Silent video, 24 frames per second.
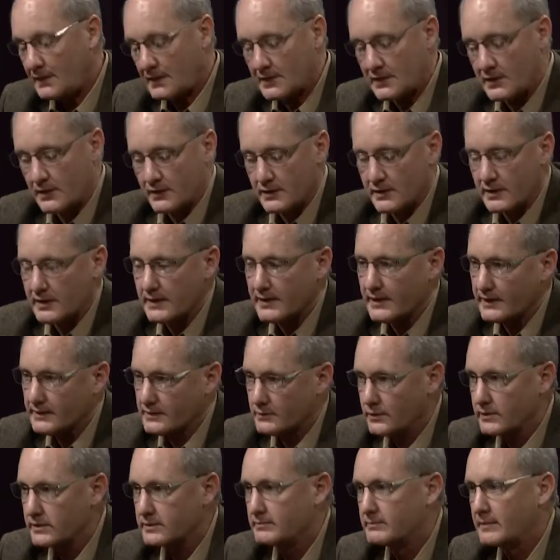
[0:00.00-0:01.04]
You know, you
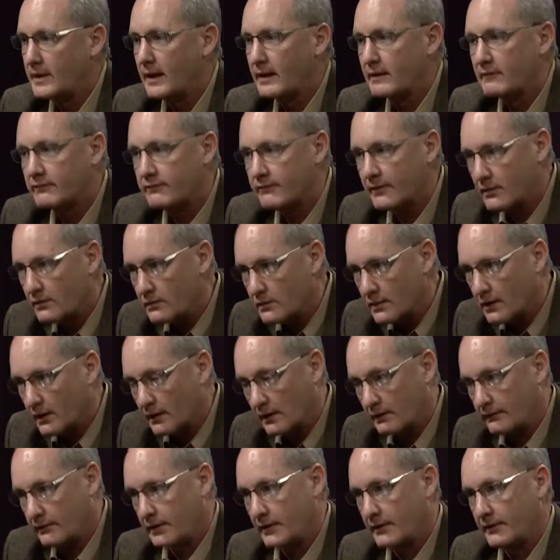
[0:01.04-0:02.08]
connected with him on a phone
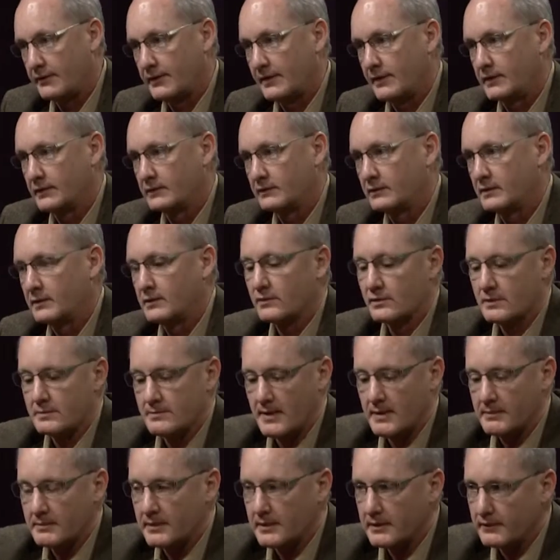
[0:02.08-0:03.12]
call of all things, and he
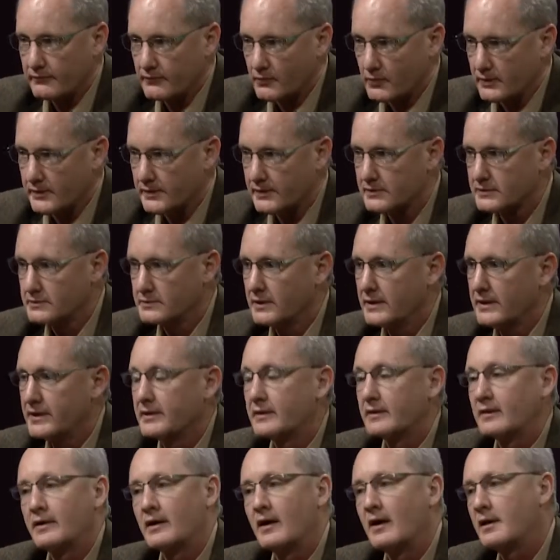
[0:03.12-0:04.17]
remembered you 4 years
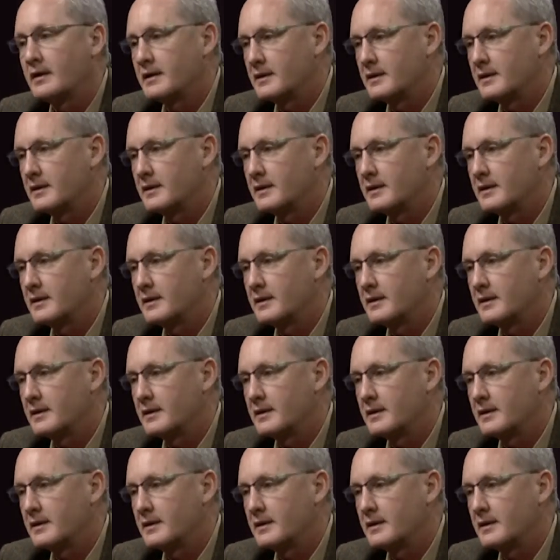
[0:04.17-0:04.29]
later, and all.